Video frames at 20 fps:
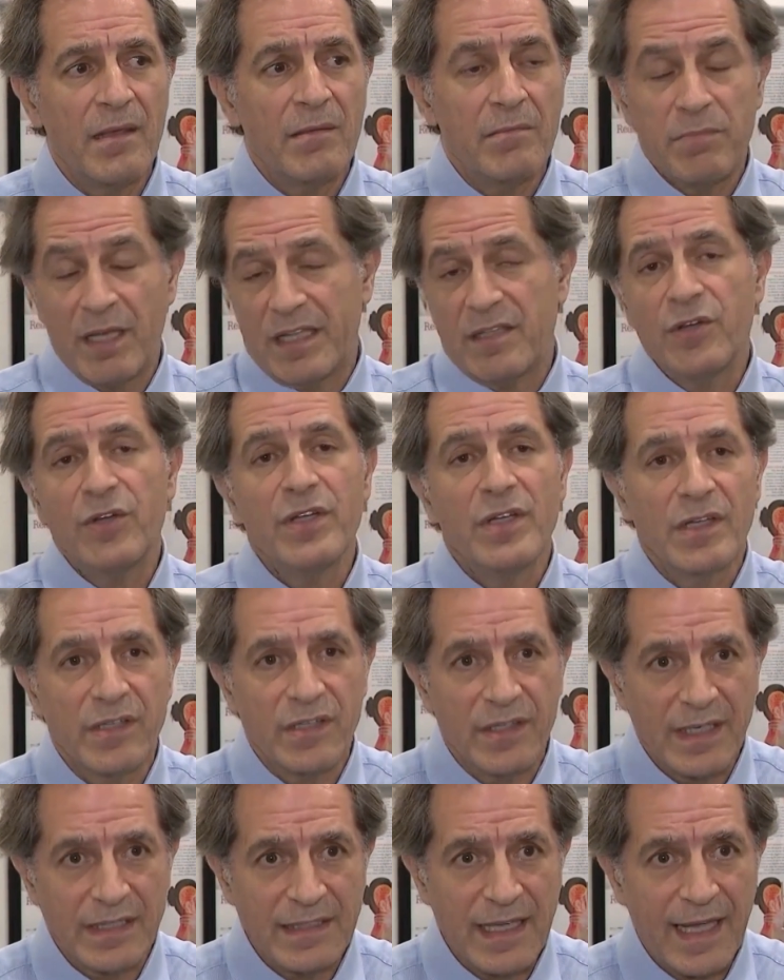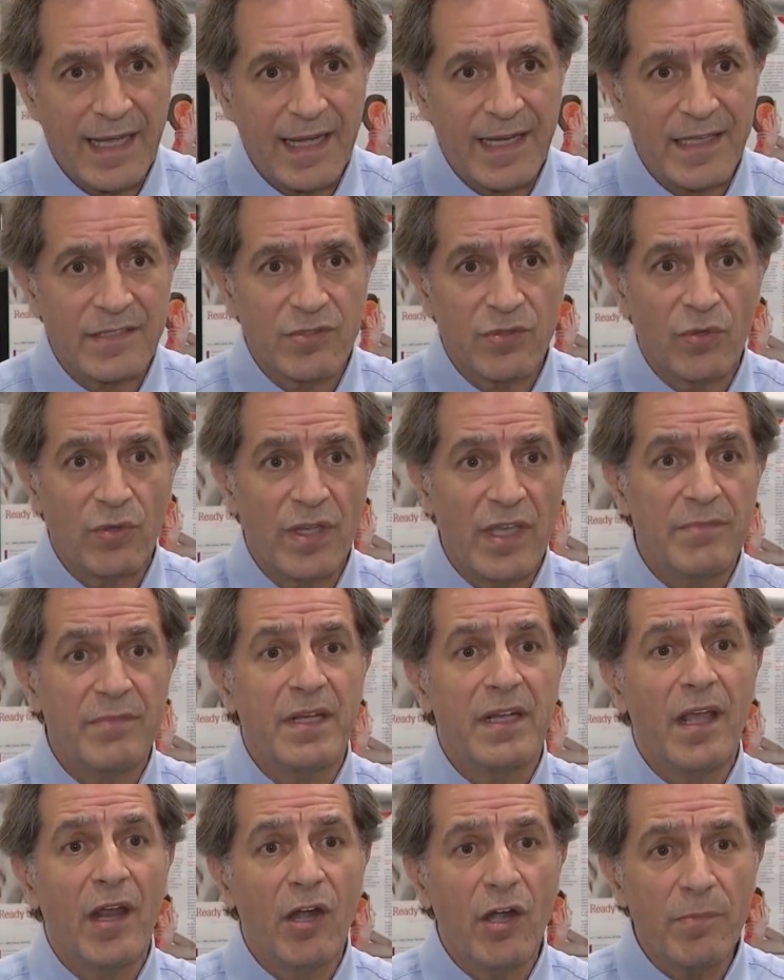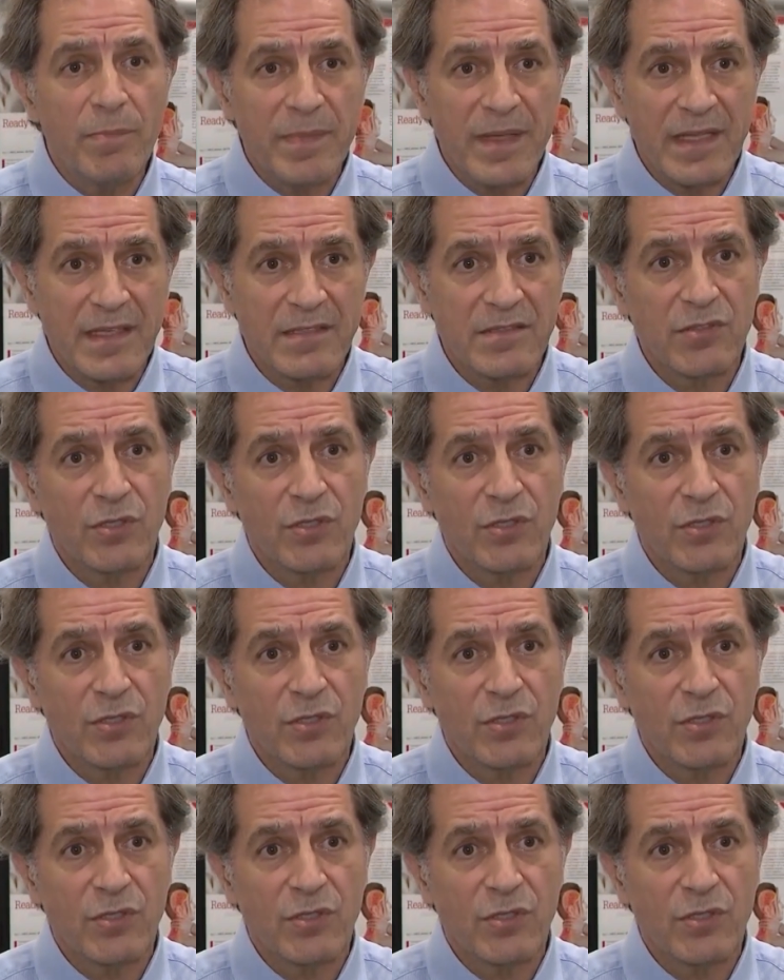bacterial keratitis, or even herpes,